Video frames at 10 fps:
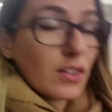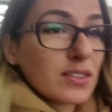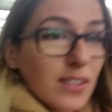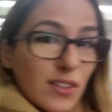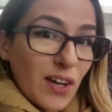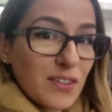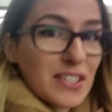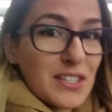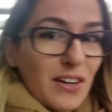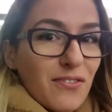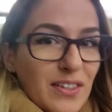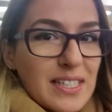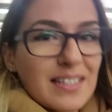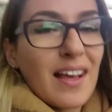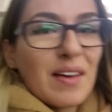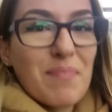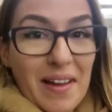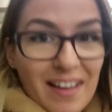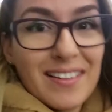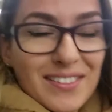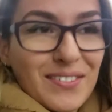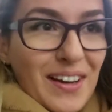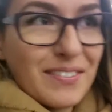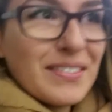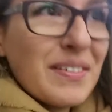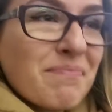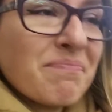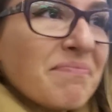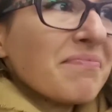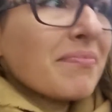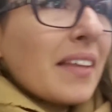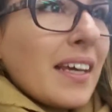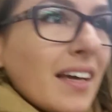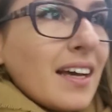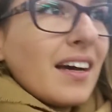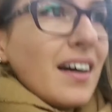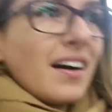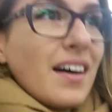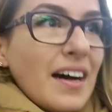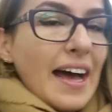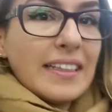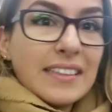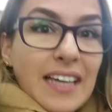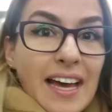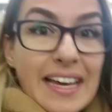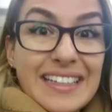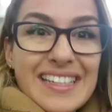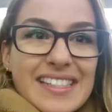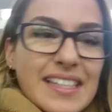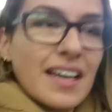not on the surface, by underground, and it is